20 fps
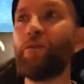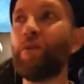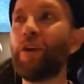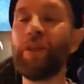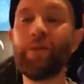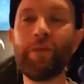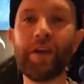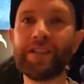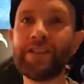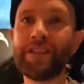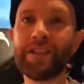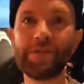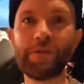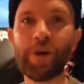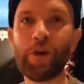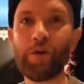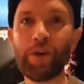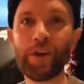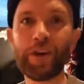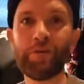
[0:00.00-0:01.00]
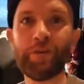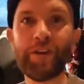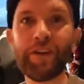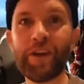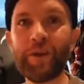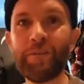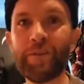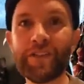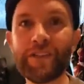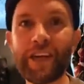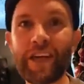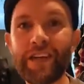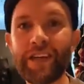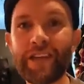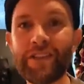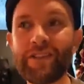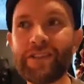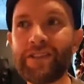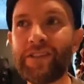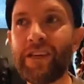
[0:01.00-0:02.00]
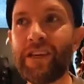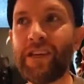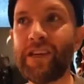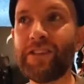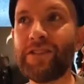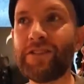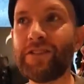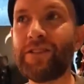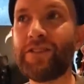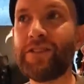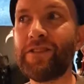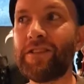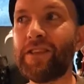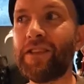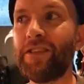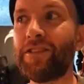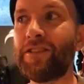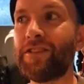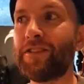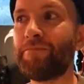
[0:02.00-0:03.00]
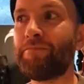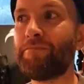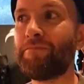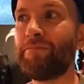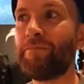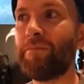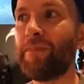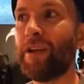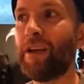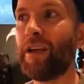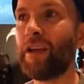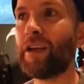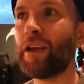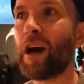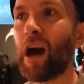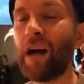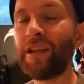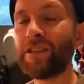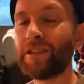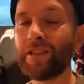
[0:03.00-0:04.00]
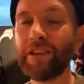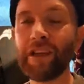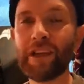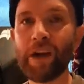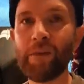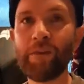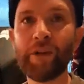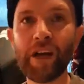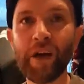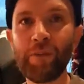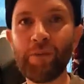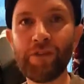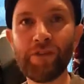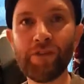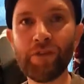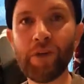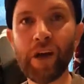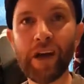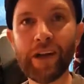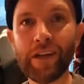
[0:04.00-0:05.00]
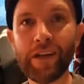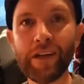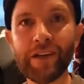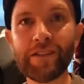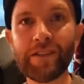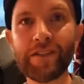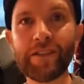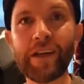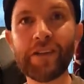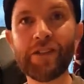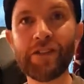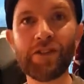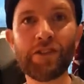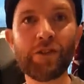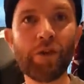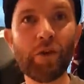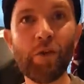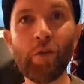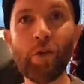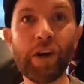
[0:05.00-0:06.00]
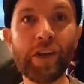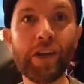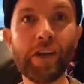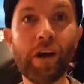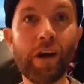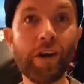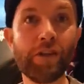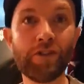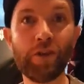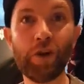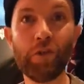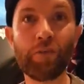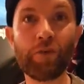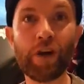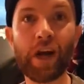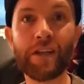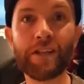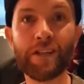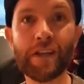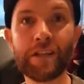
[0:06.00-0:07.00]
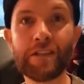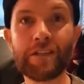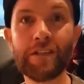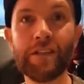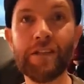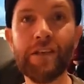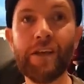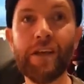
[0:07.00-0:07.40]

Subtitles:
of the best things about working with him is that he's constantly coming up with new ideas and like just sort of working on his own projects. And